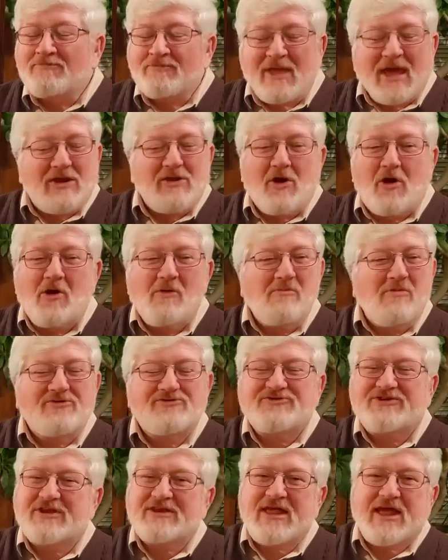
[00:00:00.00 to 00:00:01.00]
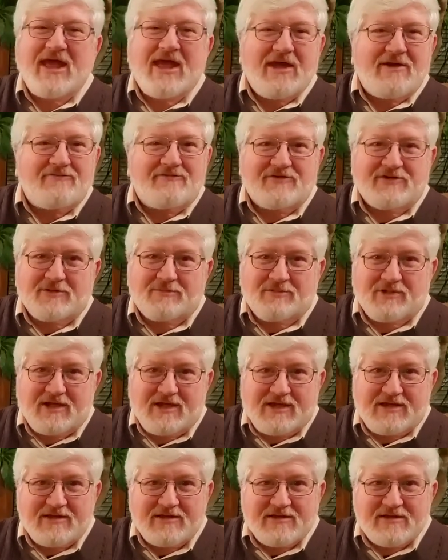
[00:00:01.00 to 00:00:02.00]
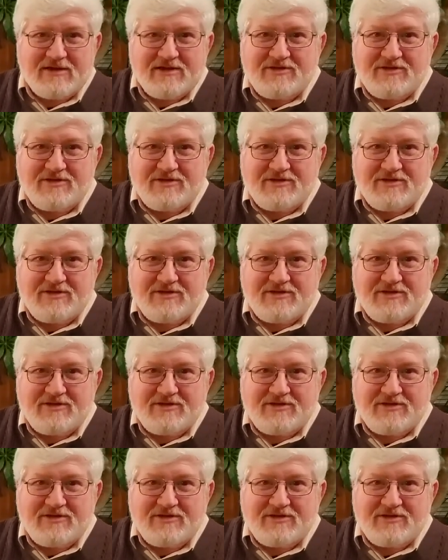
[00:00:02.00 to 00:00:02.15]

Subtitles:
and almost inevitably,